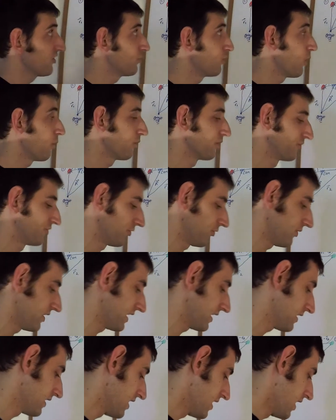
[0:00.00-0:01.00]
what we're
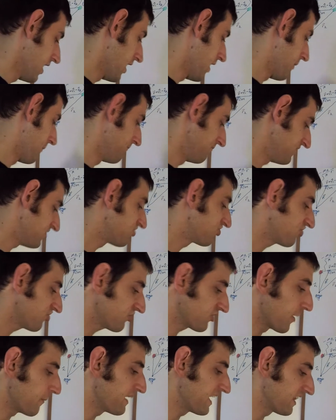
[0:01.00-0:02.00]
doing. It's just
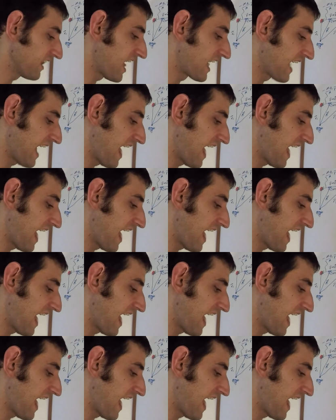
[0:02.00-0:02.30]
going to be a lot of